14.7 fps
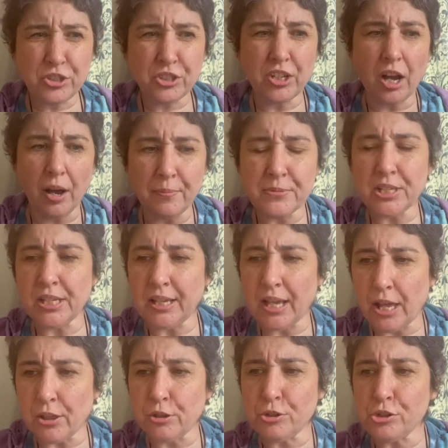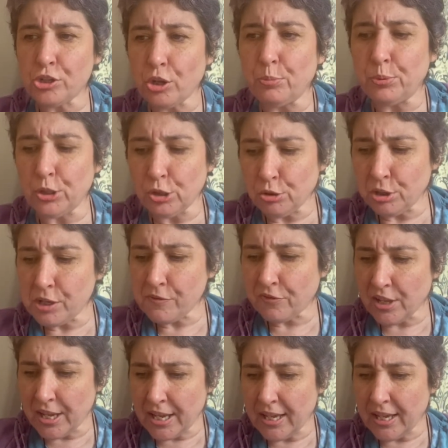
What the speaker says: come together so beautifully,